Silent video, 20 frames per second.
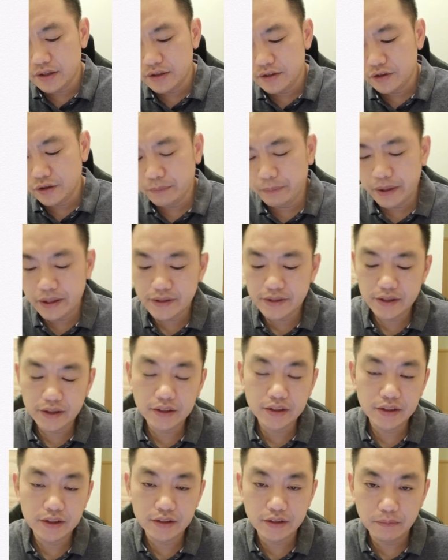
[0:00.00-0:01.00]
So
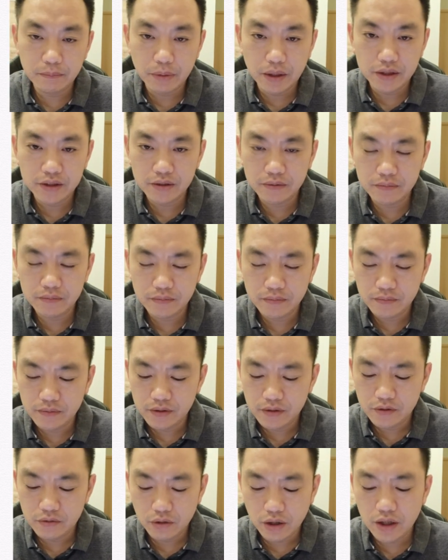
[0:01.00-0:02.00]
basically, the bottom
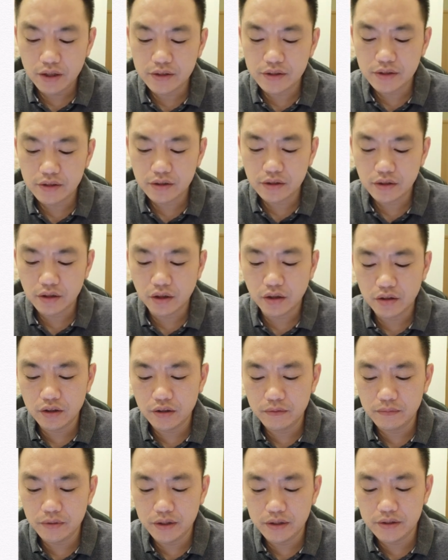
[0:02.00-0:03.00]
right
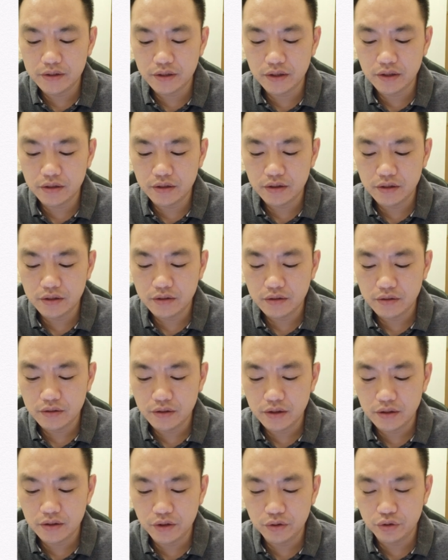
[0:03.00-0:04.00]
column is
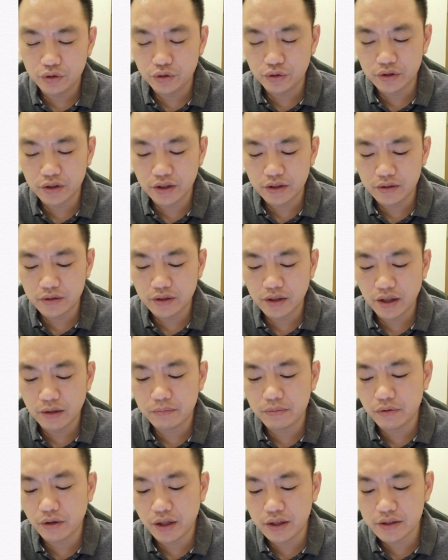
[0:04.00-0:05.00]
that you took the
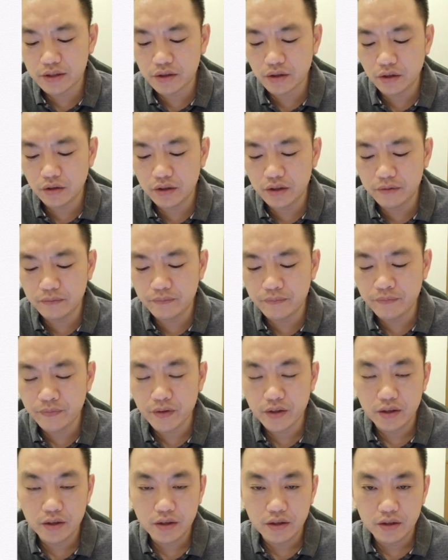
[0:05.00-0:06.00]
top right column
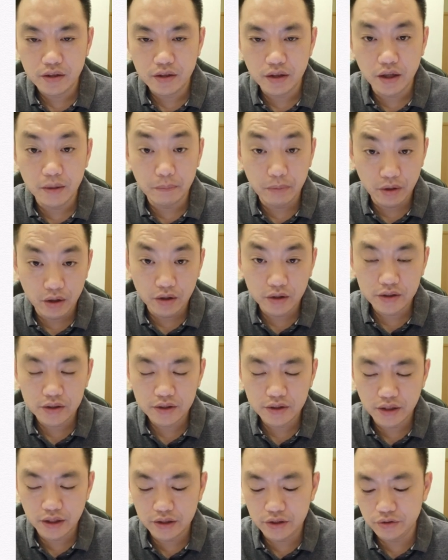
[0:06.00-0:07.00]
block
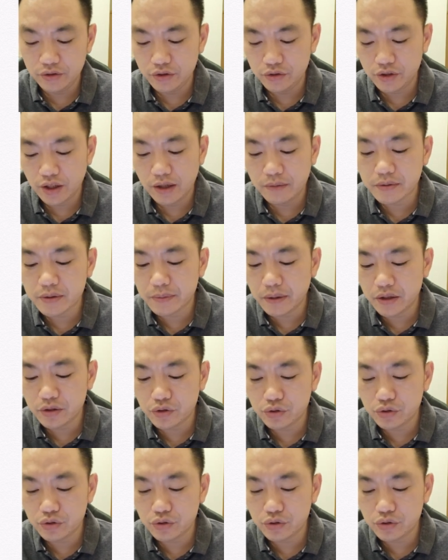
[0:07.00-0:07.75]
and then you times by